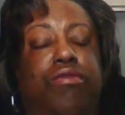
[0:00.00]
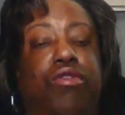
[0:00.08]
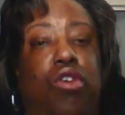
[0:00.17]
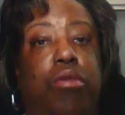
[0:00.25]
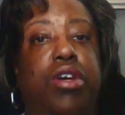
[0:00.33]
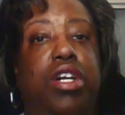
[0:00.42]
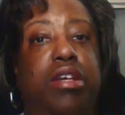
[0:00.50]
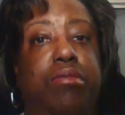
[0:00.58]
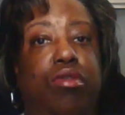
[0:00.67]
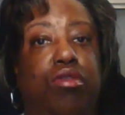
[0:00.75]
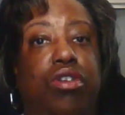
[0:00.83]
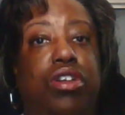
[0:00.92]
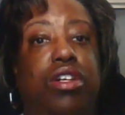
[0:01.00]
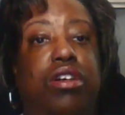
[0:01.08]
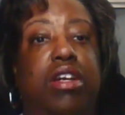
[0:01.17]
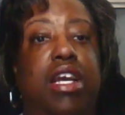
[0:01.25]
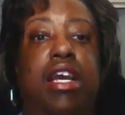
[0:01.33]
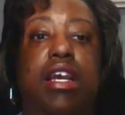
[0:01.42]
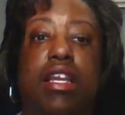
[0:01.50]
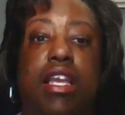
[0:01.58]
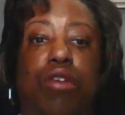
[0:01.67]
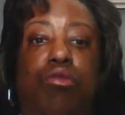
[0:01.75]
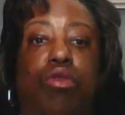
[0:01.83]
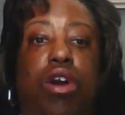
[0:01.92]
former employer
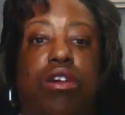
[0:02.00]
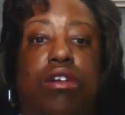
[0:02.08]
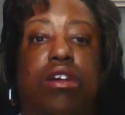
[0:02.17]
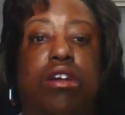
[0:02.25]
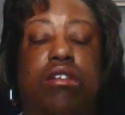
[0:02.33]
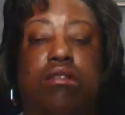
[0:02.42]
can work